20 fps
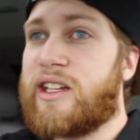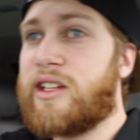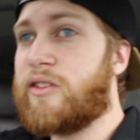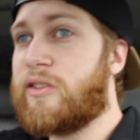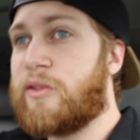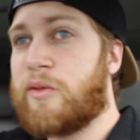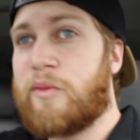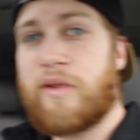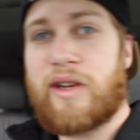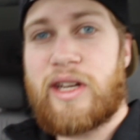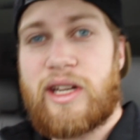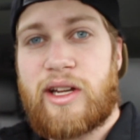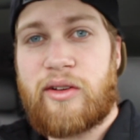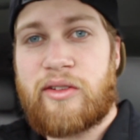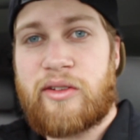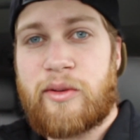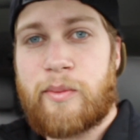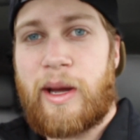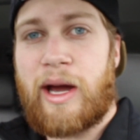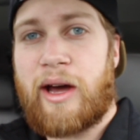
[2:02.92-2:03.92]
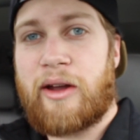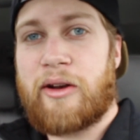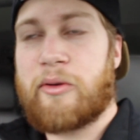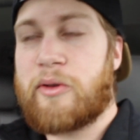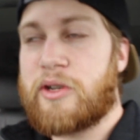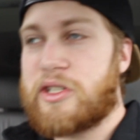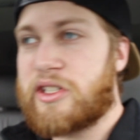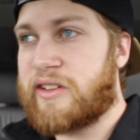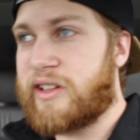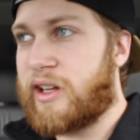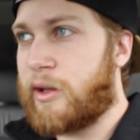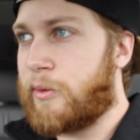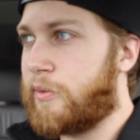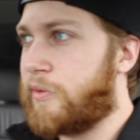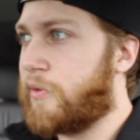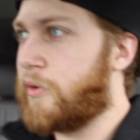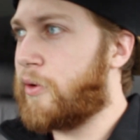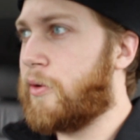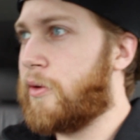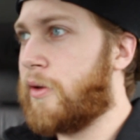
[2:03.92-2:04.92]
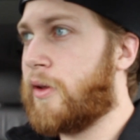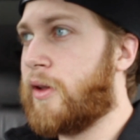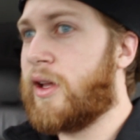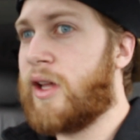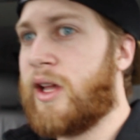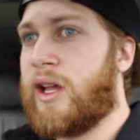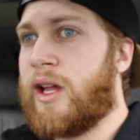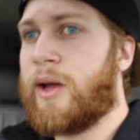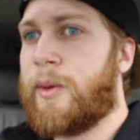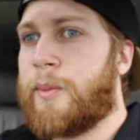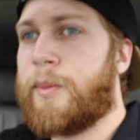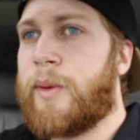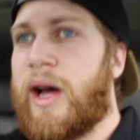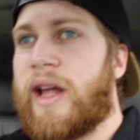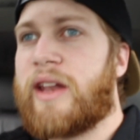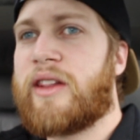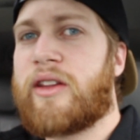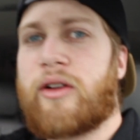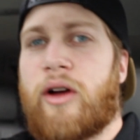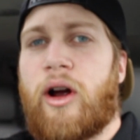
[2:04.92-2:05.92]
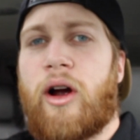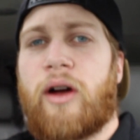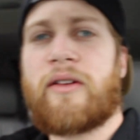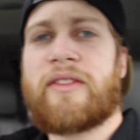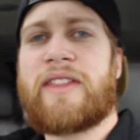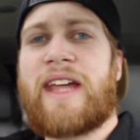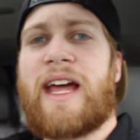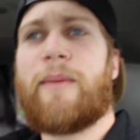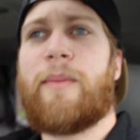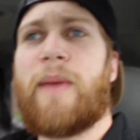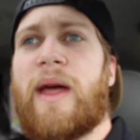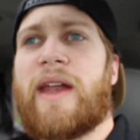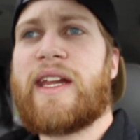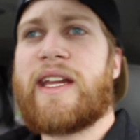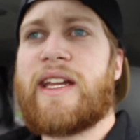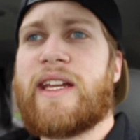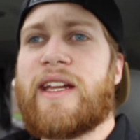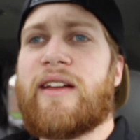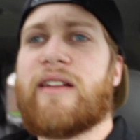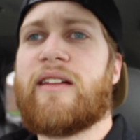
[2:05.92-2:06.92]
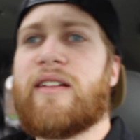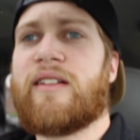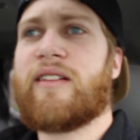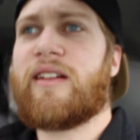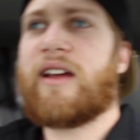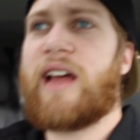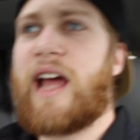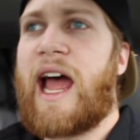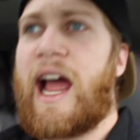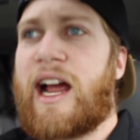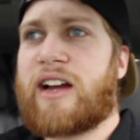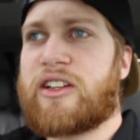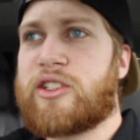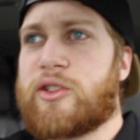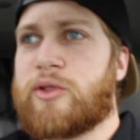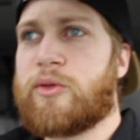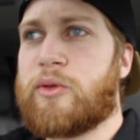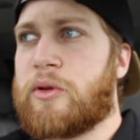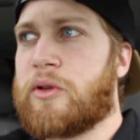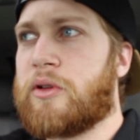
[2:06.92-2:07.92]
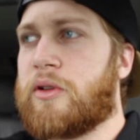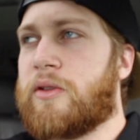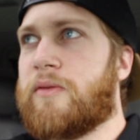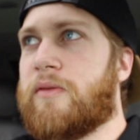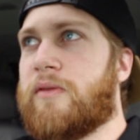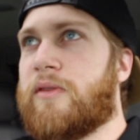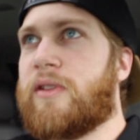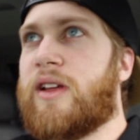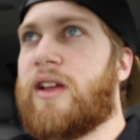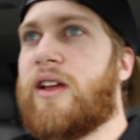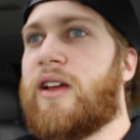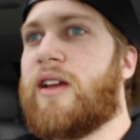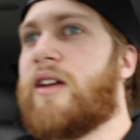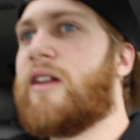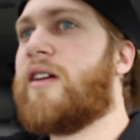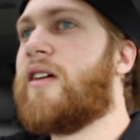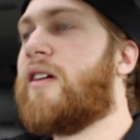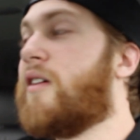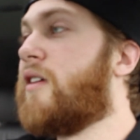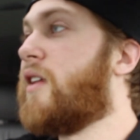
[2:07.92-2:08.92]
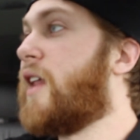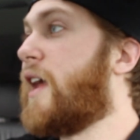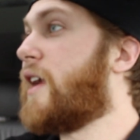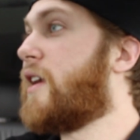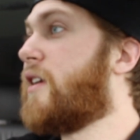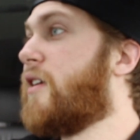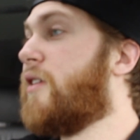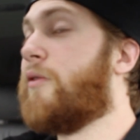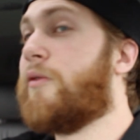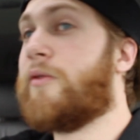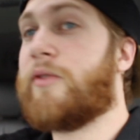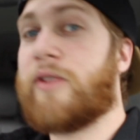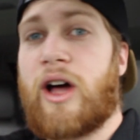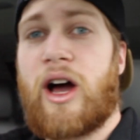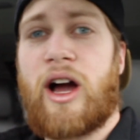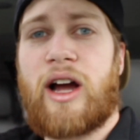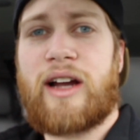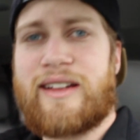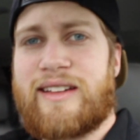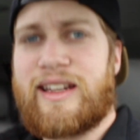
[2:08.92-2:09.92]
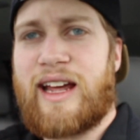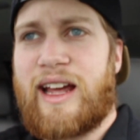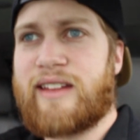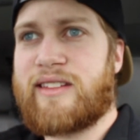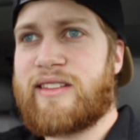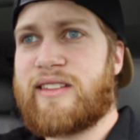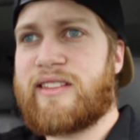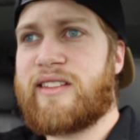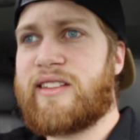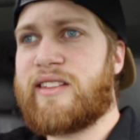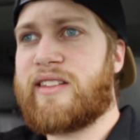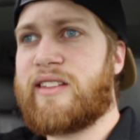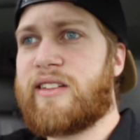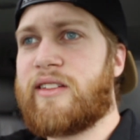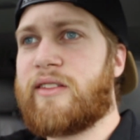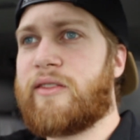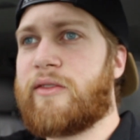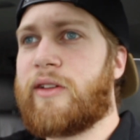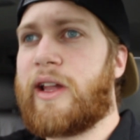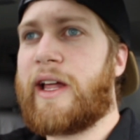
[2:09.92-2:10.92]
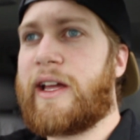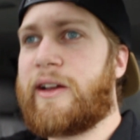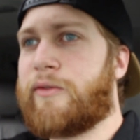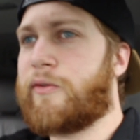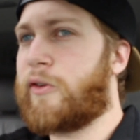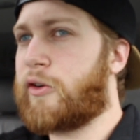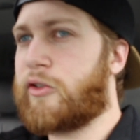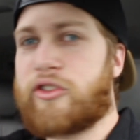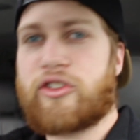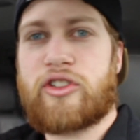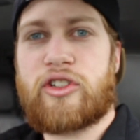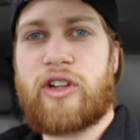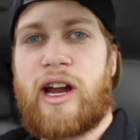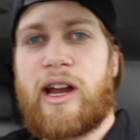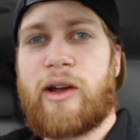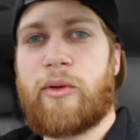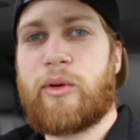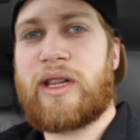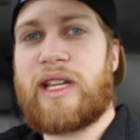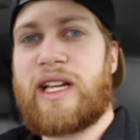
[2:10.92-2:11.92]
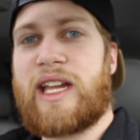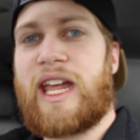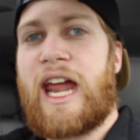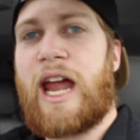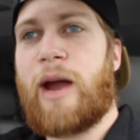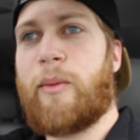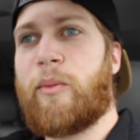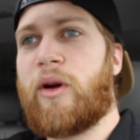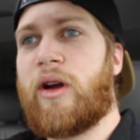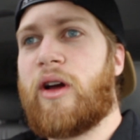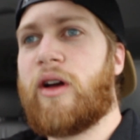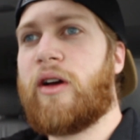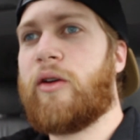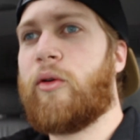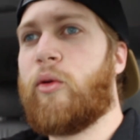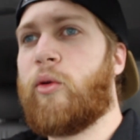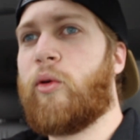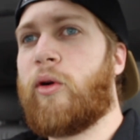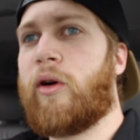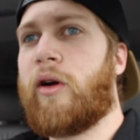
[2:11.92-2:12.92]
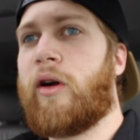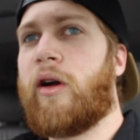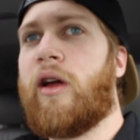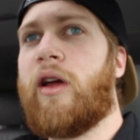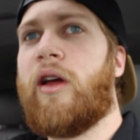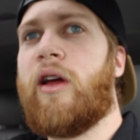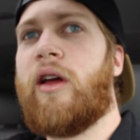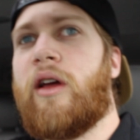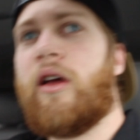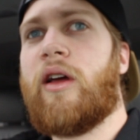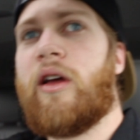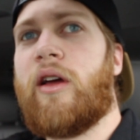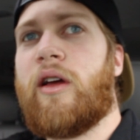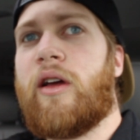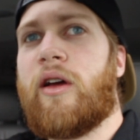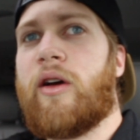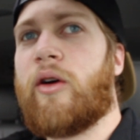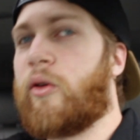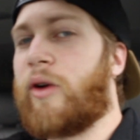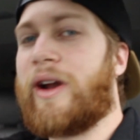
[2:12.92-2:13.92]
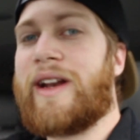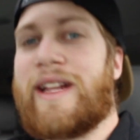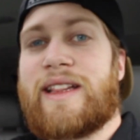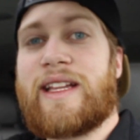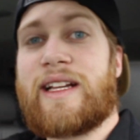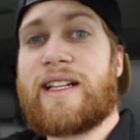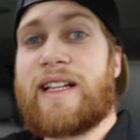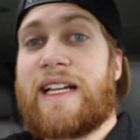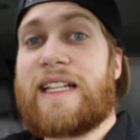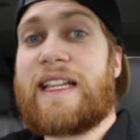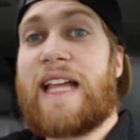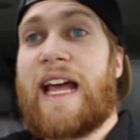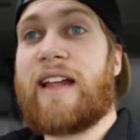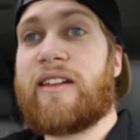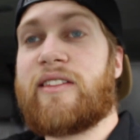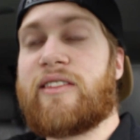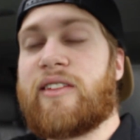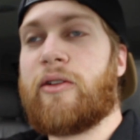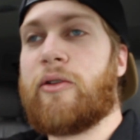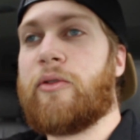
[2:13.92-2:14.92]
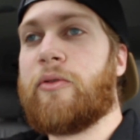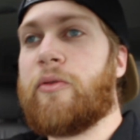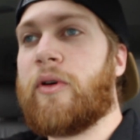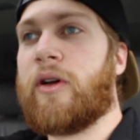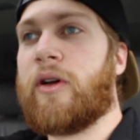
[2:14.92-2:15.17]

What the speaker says: of YouTube videos about it, which is helpful. But there aren't that many actual like vlog tests, like first try with the camera or anything like that. So